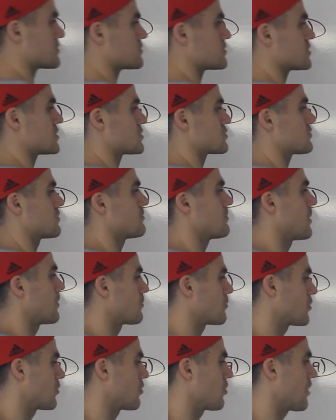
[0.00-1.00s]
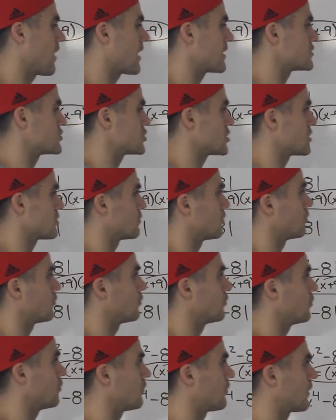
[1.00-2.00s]
So just remember that general
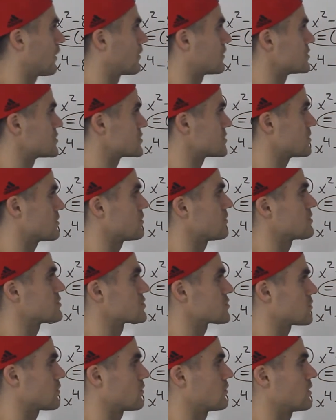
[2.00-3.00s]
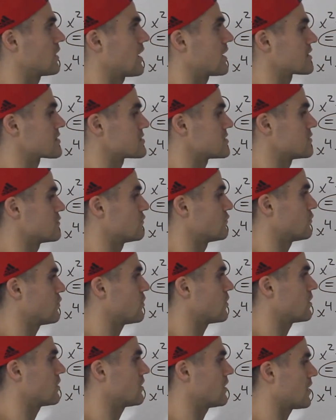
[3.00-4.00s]
rule there. So the square root of x to the
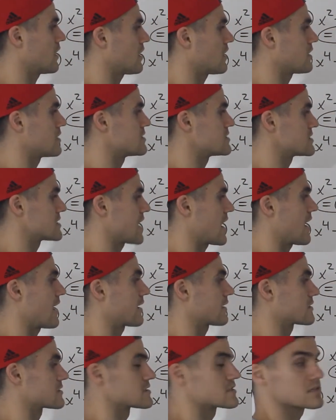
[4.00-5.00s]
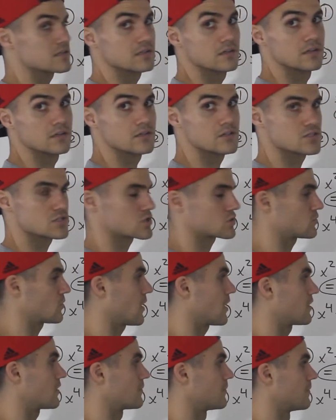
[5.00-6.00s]
4 is x
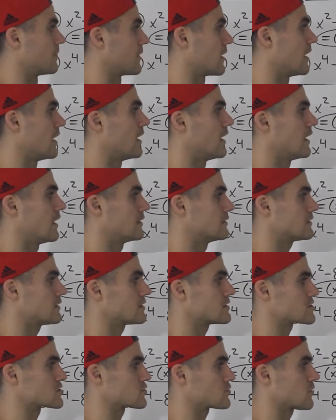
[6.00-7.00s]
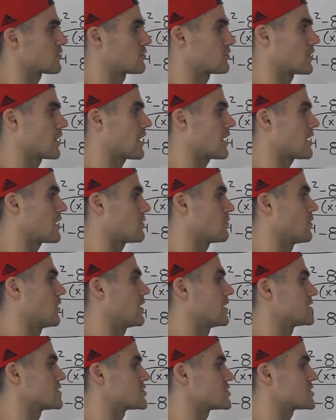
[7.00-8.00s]
squared. Then the square root of
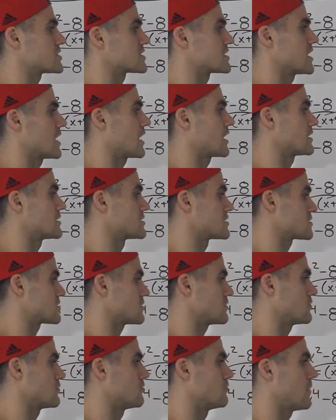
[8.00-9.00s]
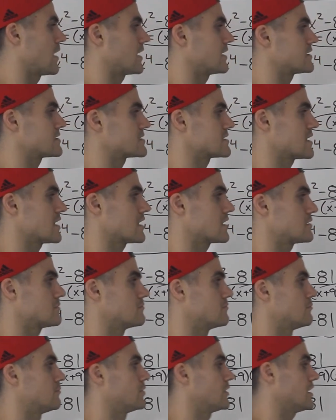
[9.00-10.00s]
81 is just 9. So minus 9
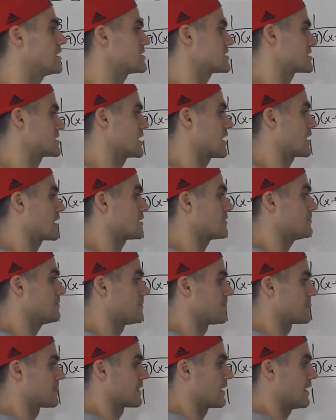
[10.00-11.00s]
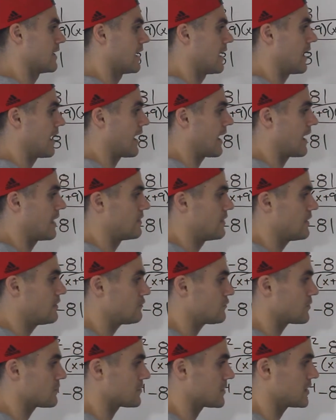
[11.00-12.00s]
plus 9. And then
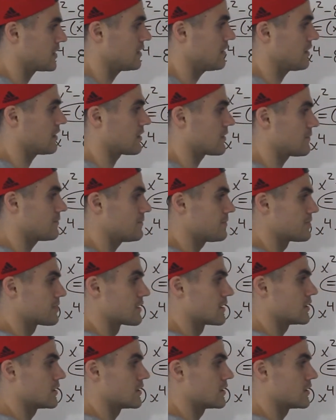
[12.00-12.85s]
from here,